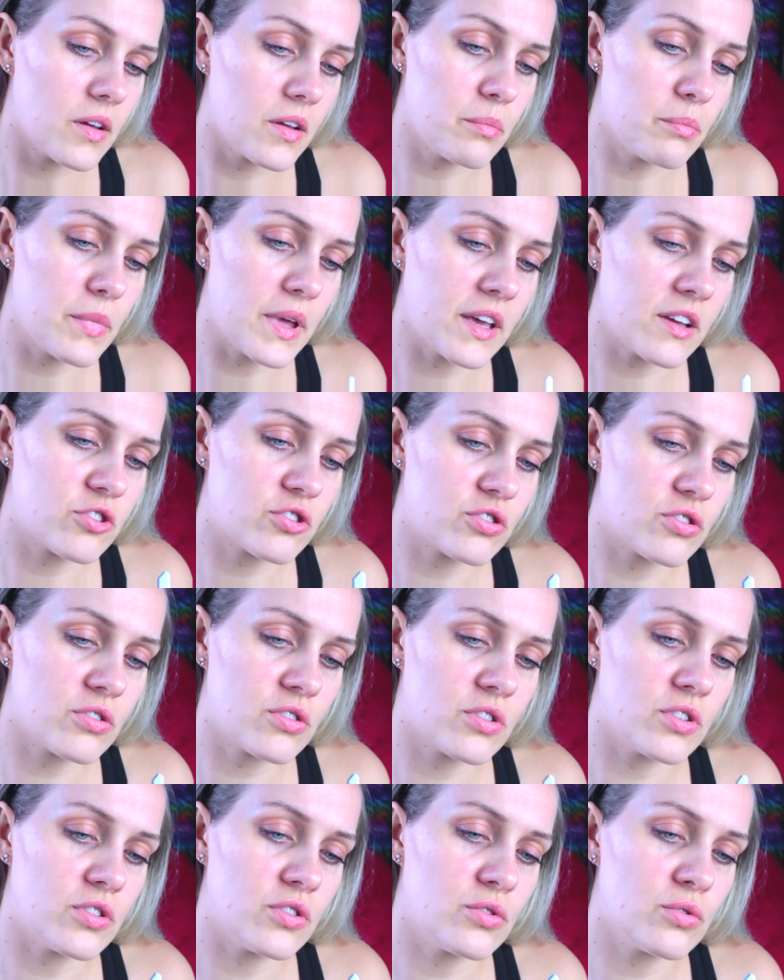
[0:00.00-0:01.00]
make
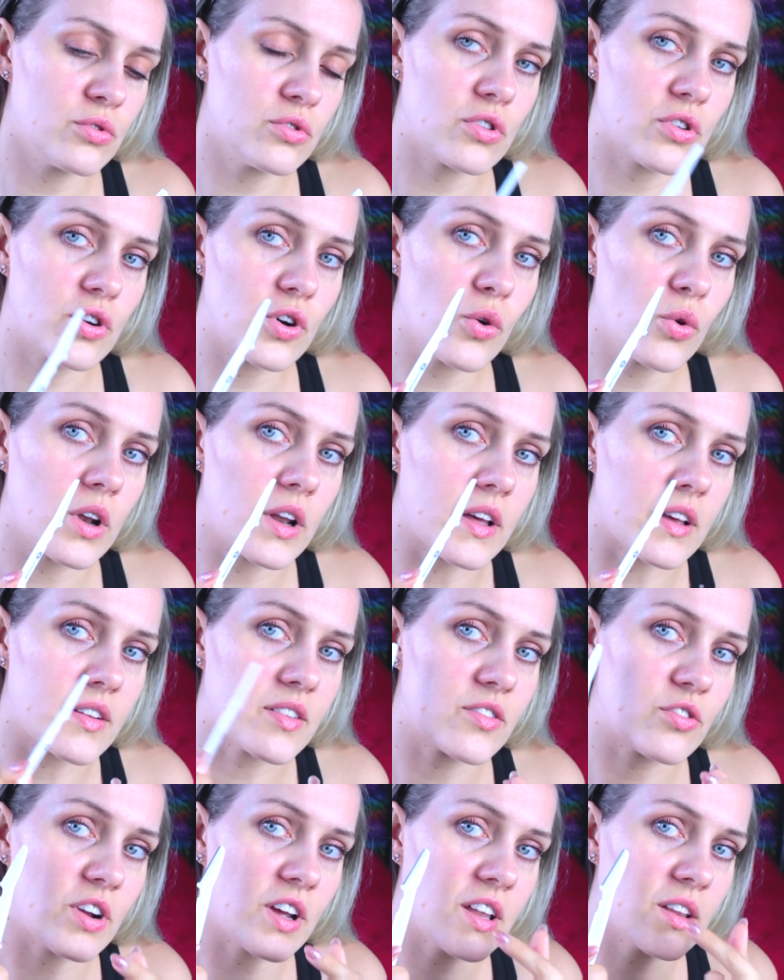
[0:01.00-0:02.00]
sure you don't go like
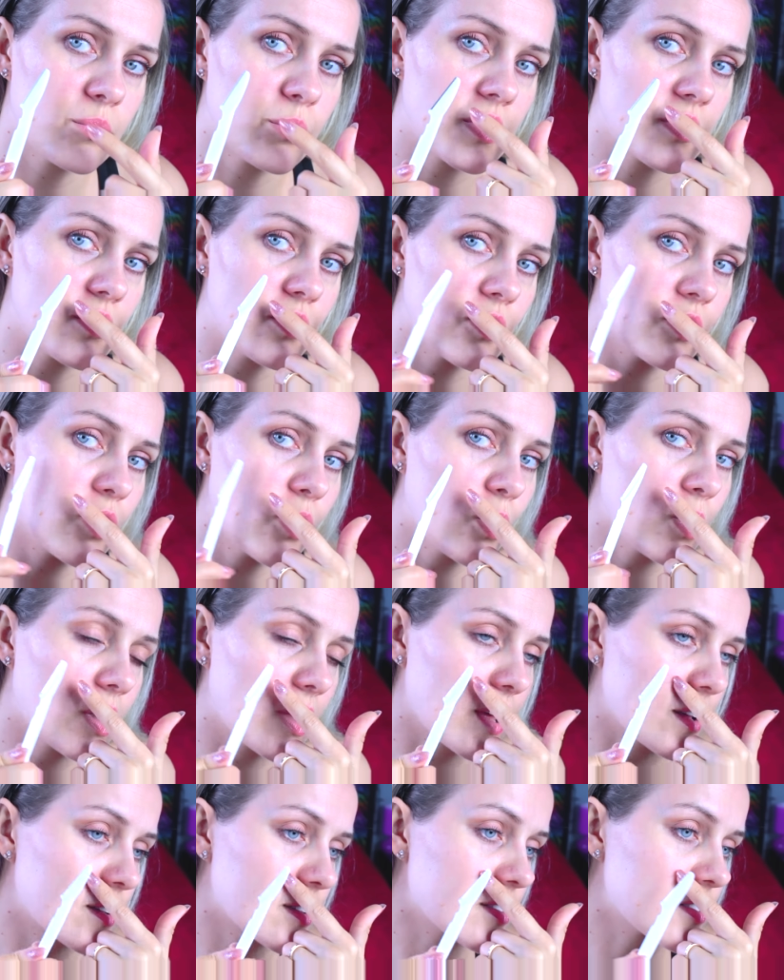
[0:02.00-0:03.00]
straight but you go
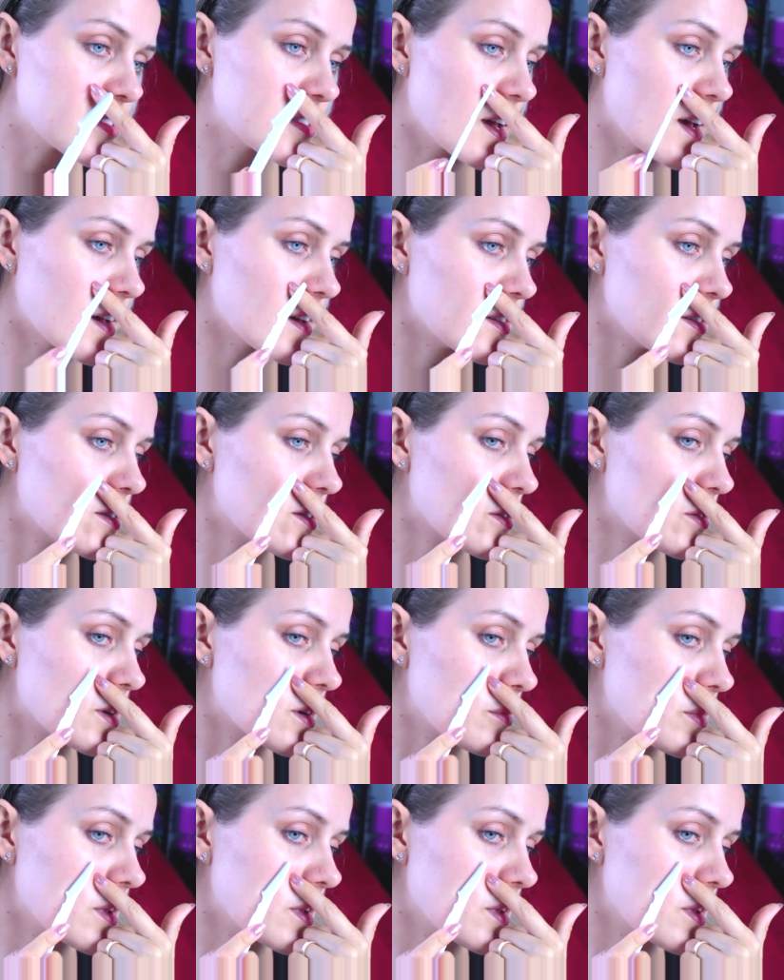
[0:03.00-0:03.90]
like side you know what i